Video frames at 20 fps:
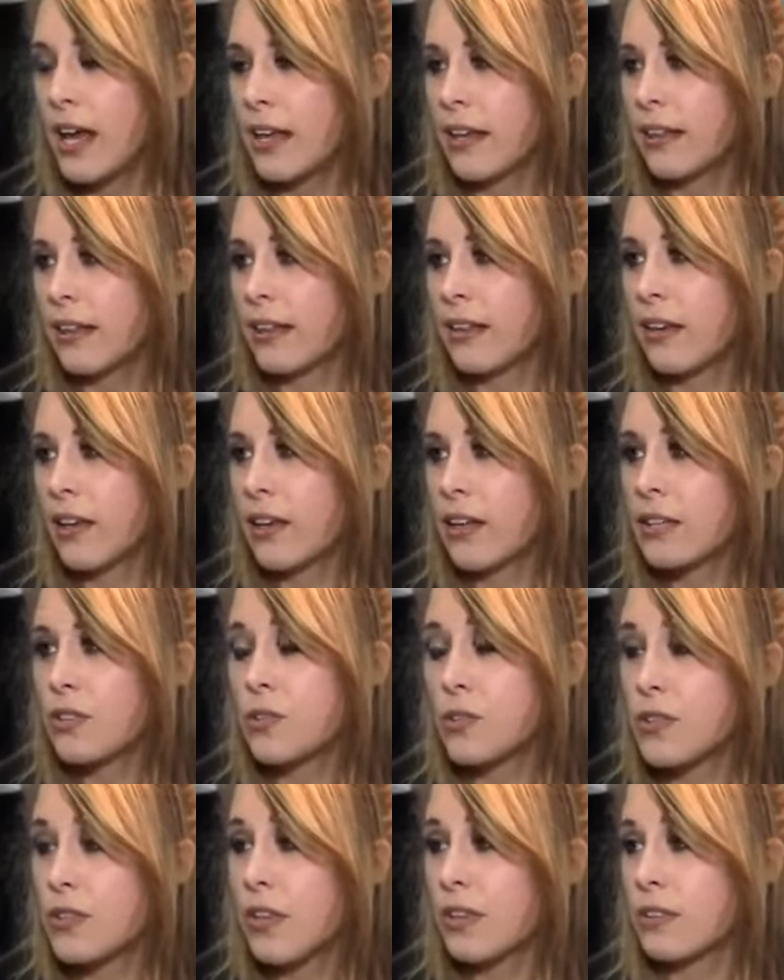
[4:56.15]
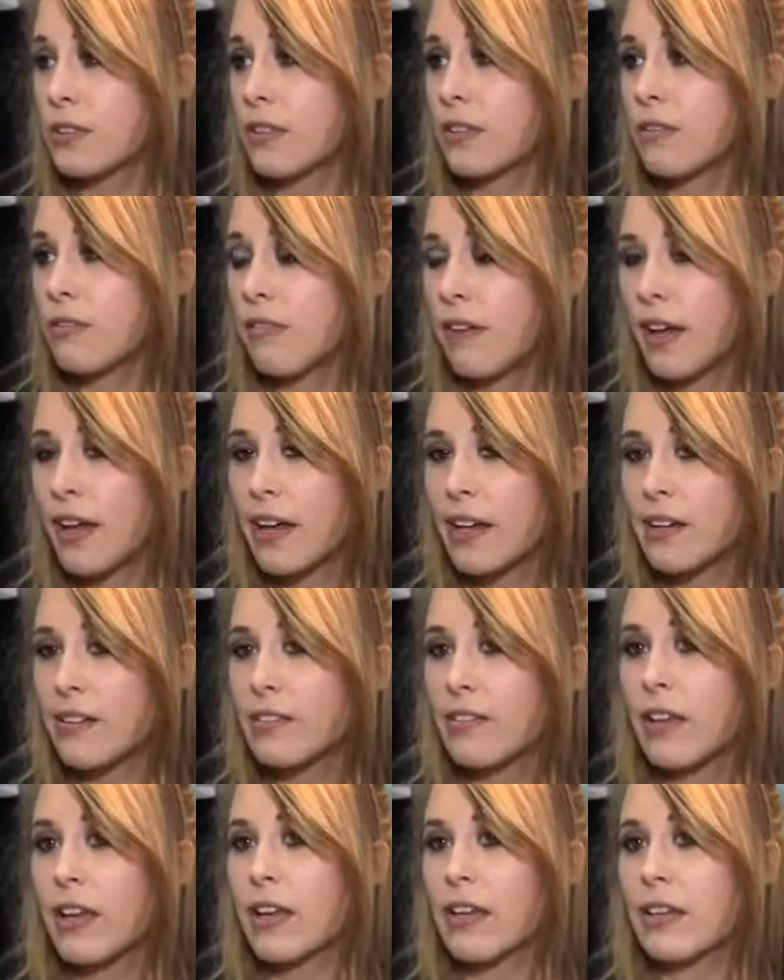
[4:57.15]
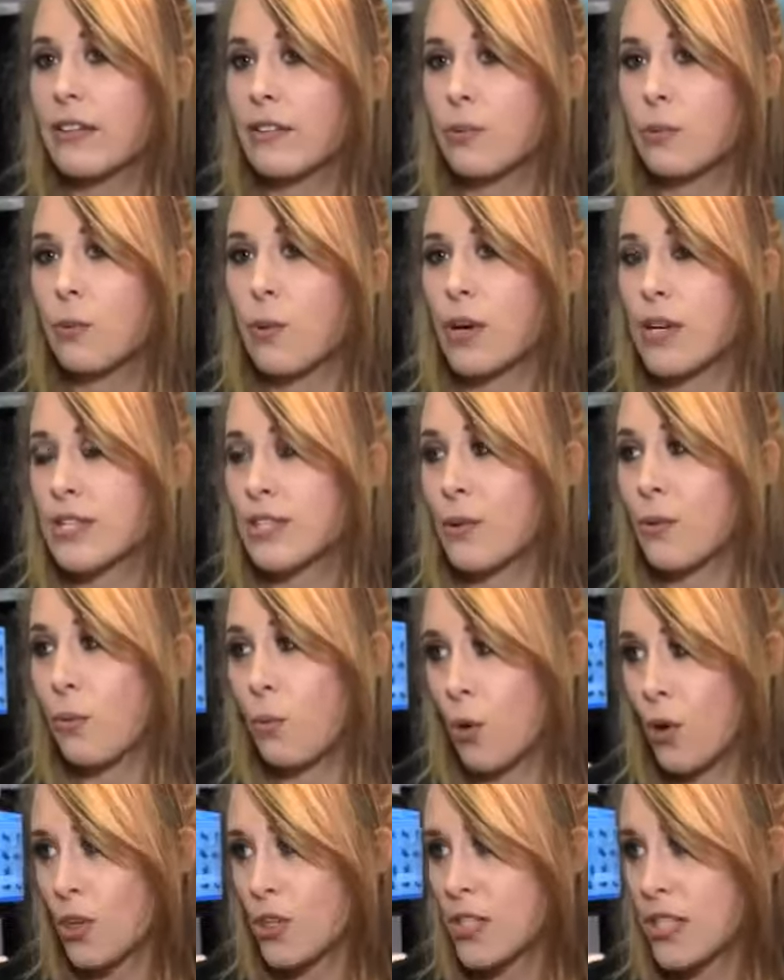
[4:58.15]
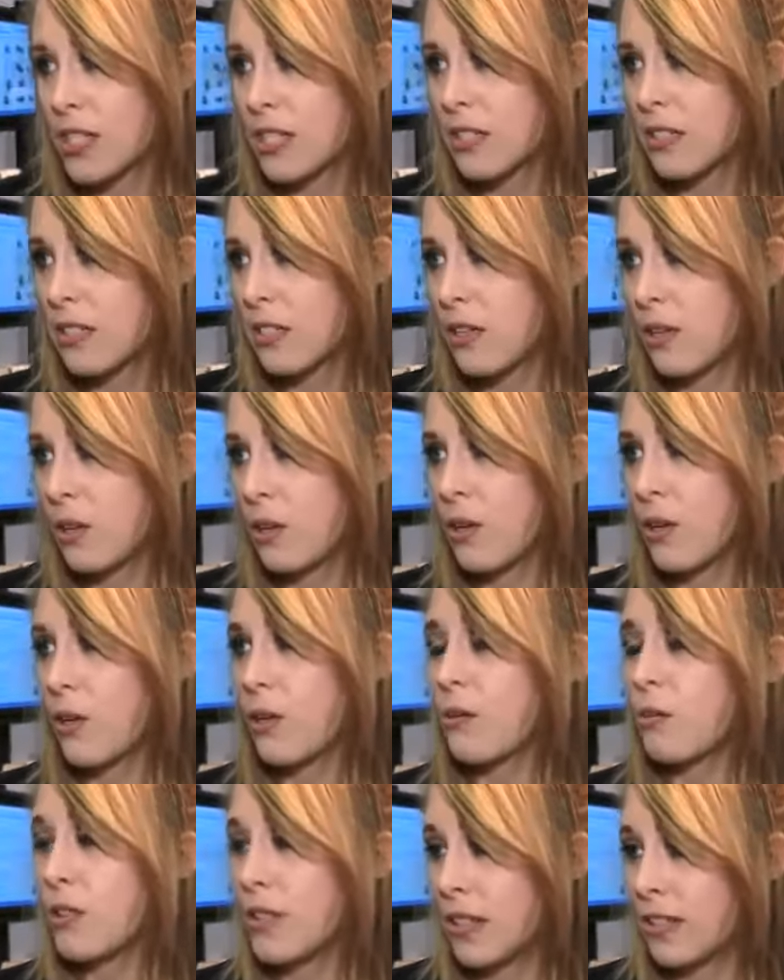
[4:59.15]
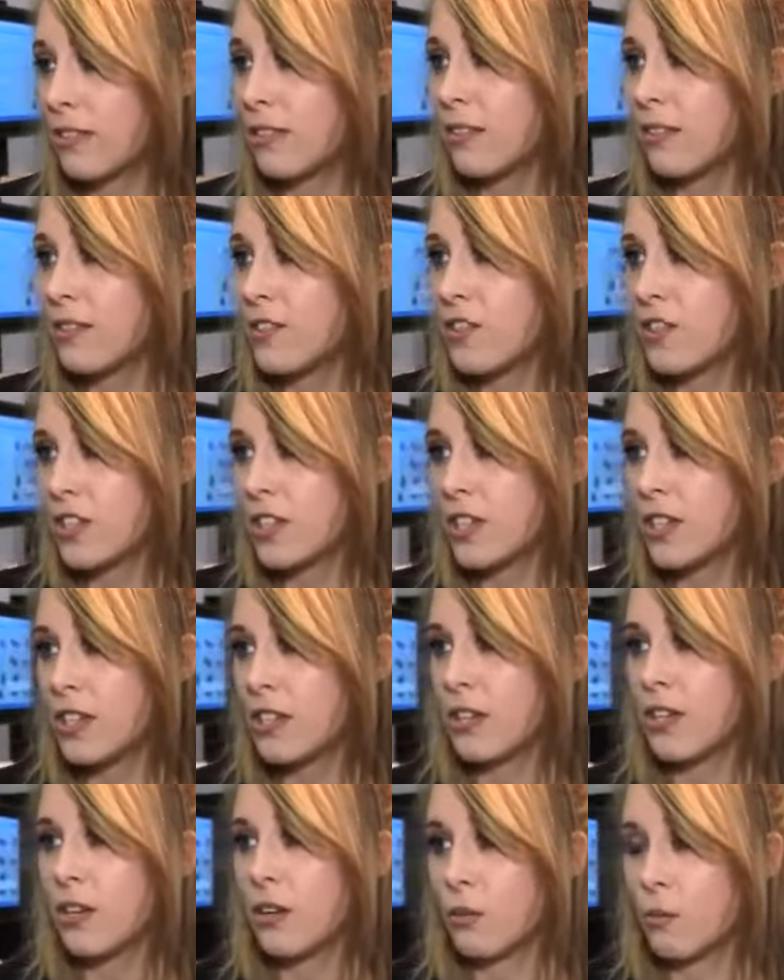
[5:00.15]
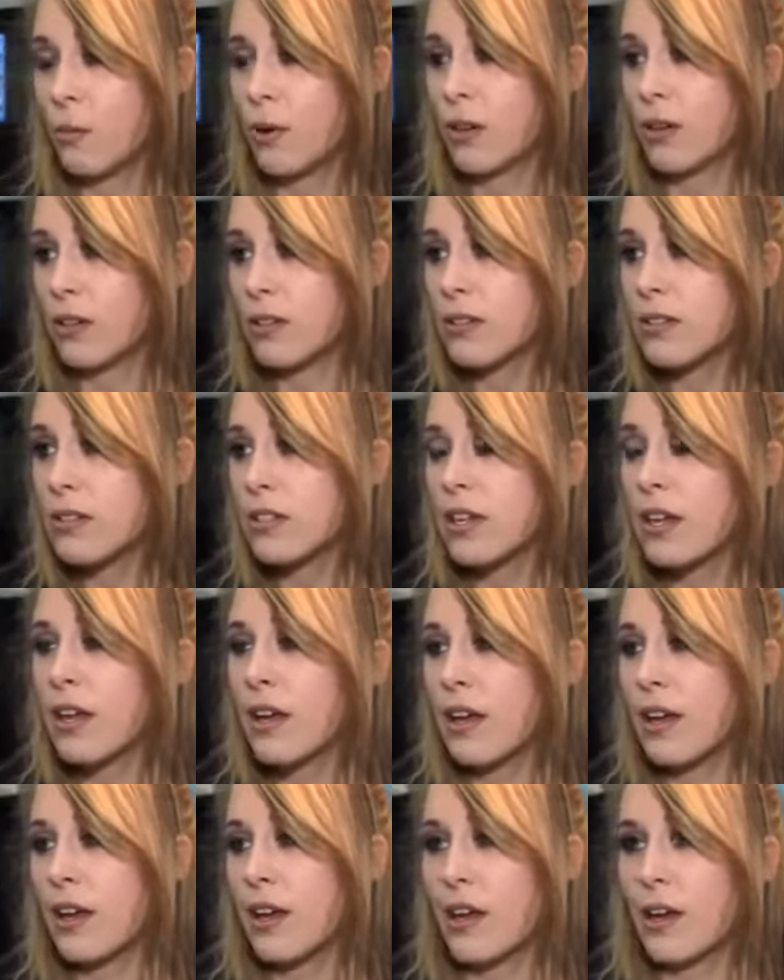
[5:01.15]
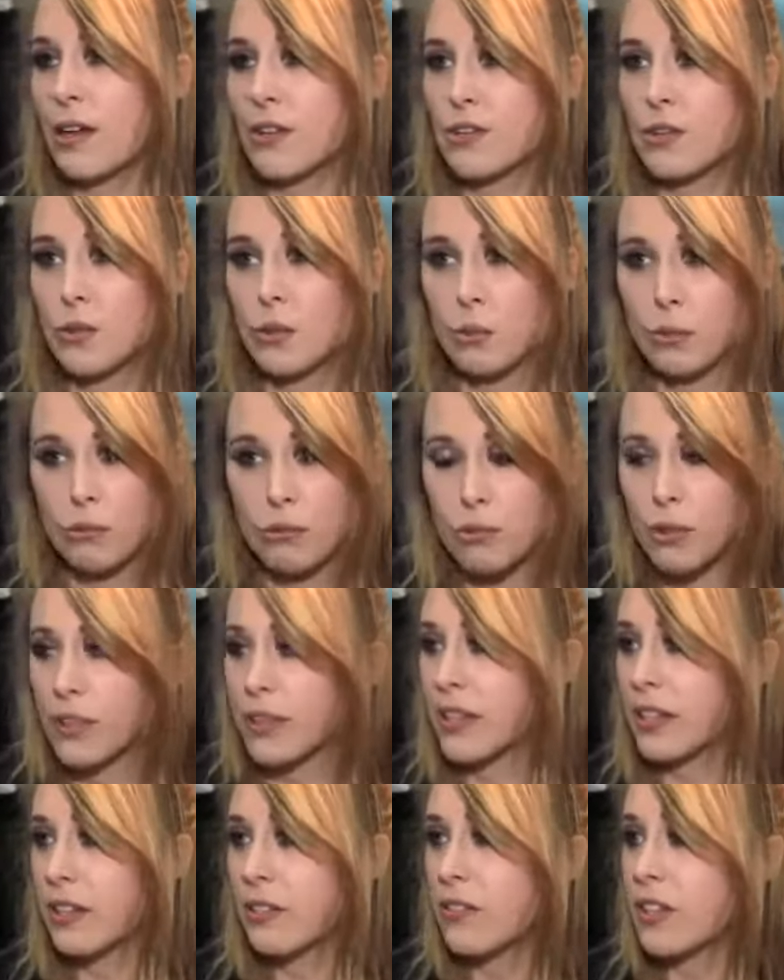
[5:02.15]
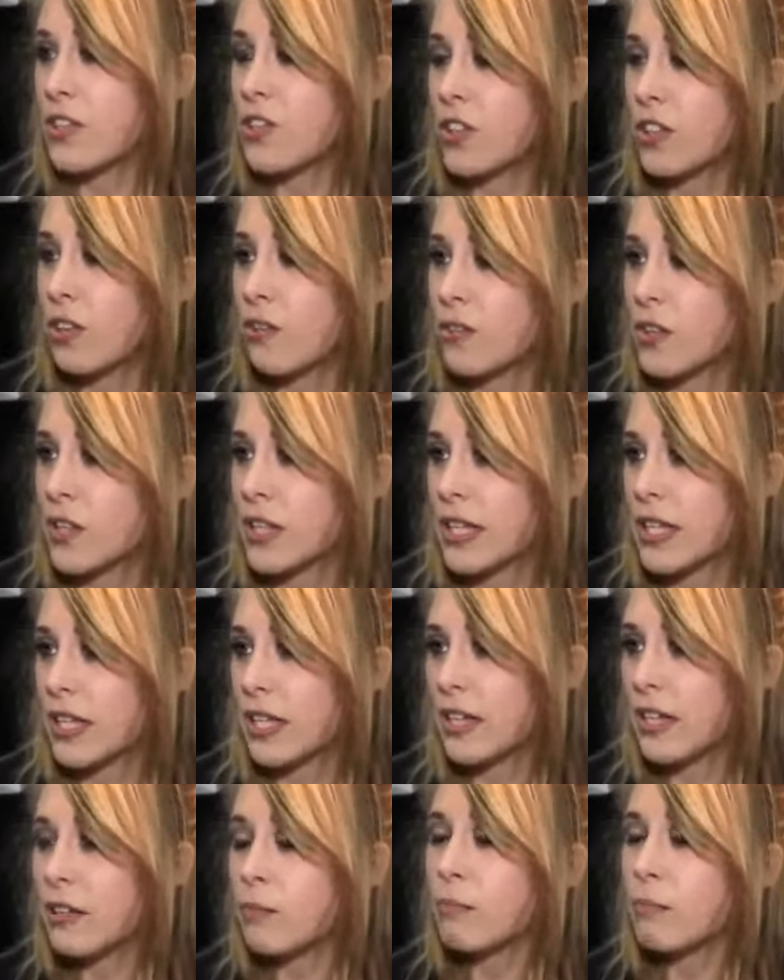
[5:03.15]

And in 2005, it was awarded the Technology Award, so for the Innovation of the Year,